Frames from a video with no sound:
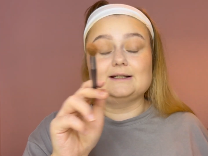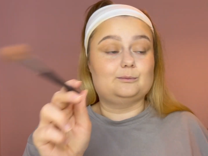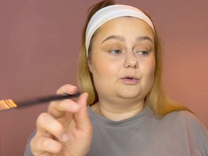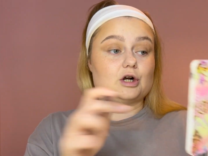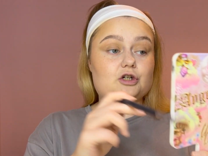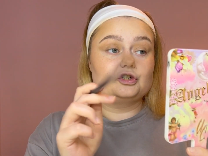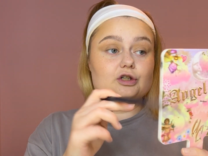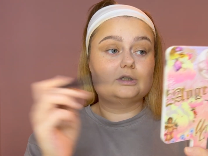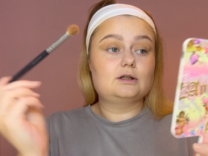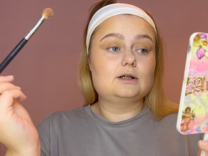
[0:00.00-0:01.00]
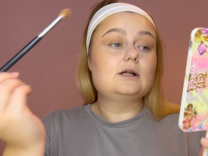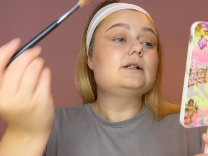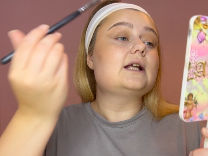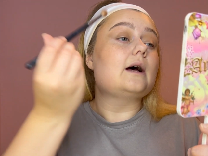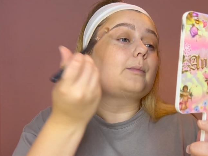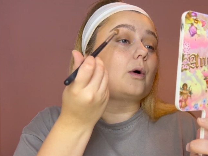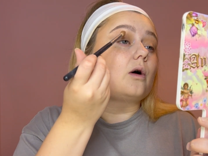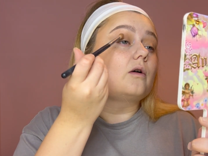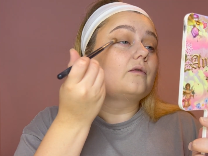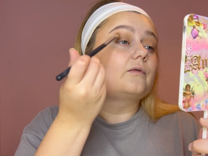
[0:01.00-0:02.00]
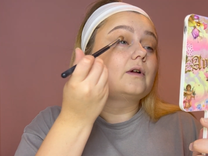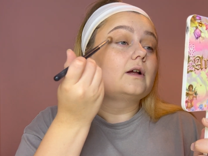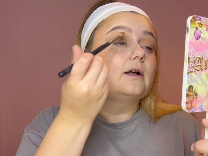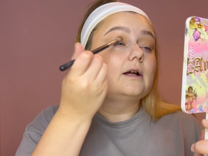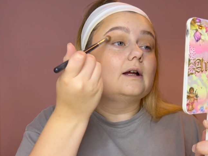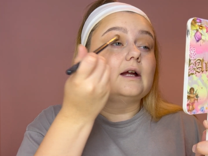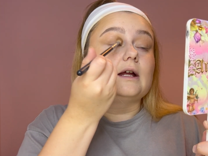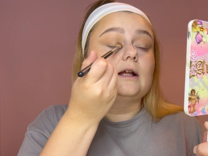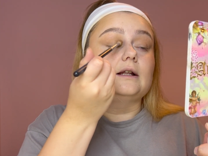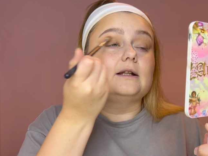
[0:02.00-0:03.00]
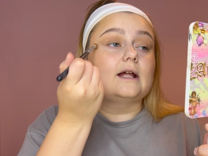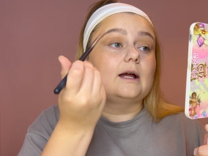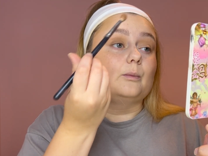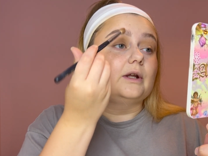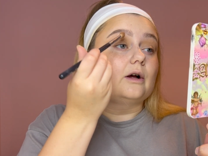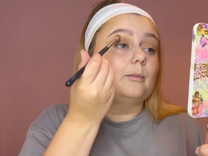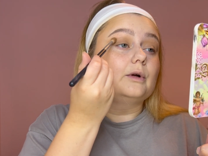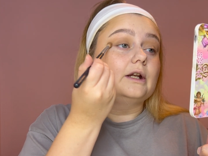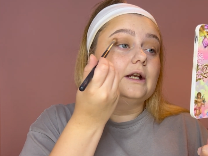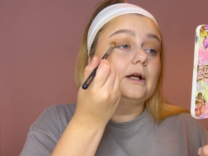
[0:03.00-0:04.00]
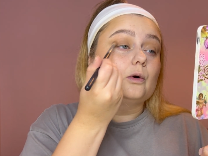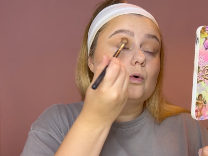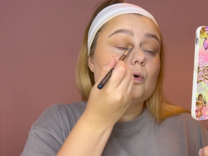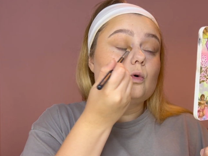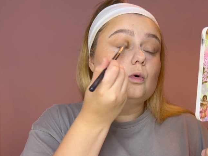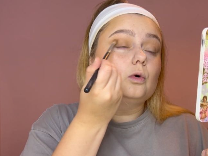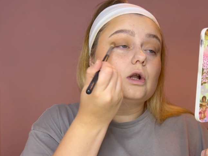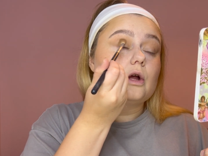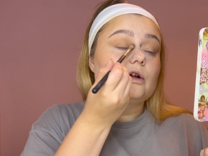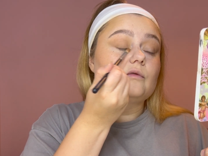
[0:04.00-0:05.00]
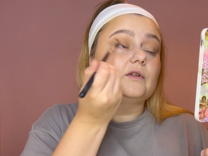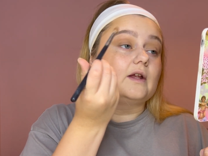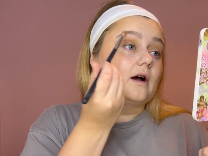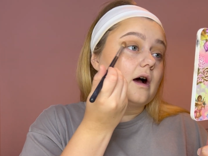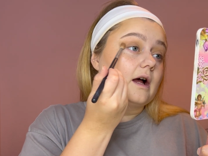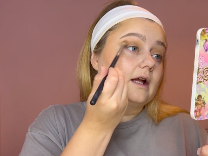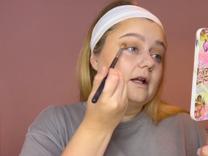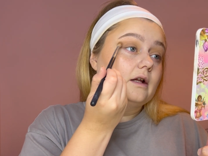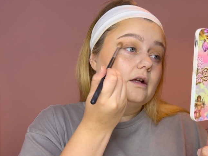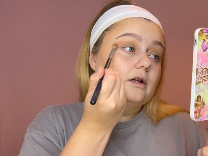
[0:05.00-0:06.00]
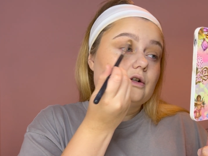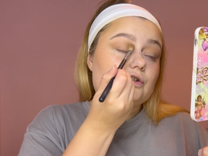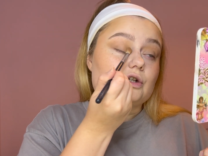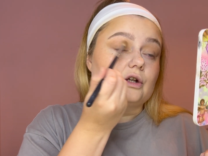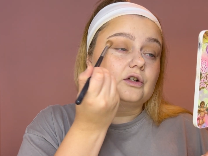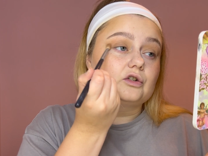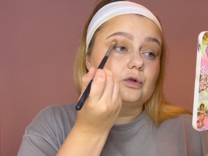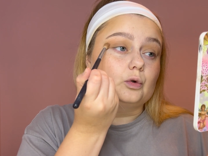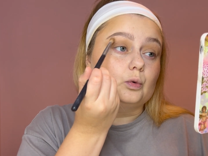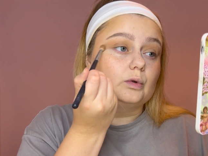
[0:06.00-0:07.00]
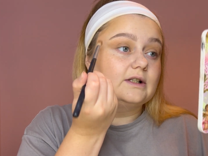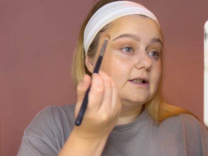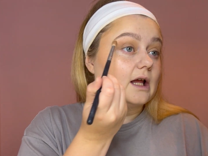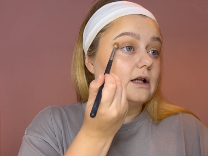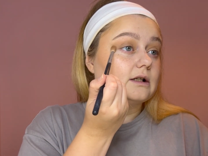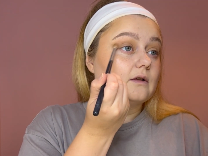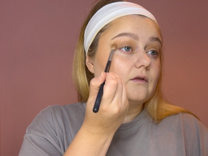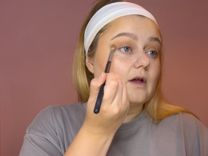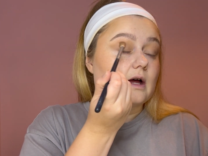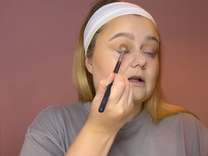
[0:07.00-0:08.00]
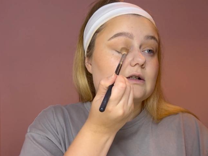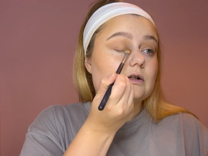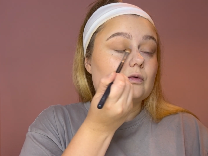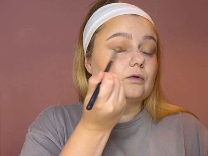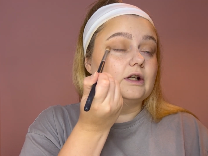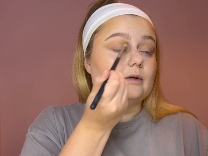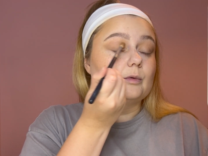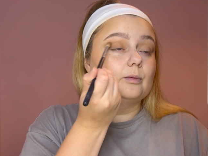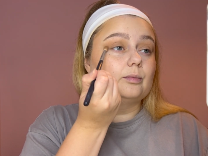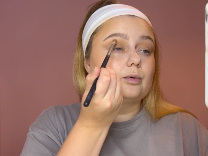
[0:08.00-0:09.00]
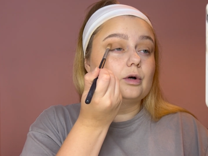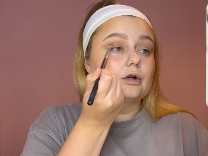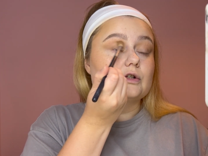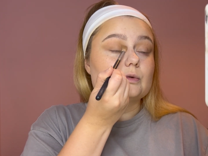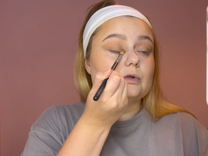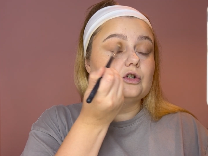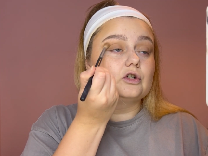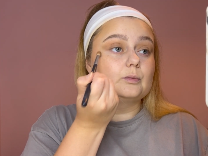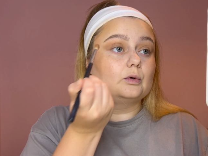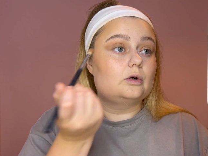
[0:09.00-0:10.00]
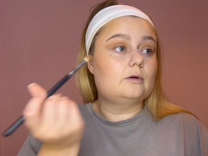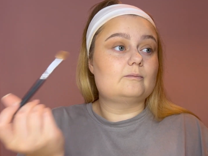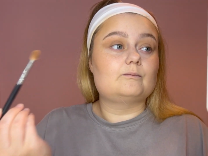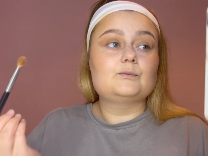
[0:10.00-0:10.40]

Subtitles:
brush. Tap off, and then we are putting it all over the eye just to set that cream products we just put on.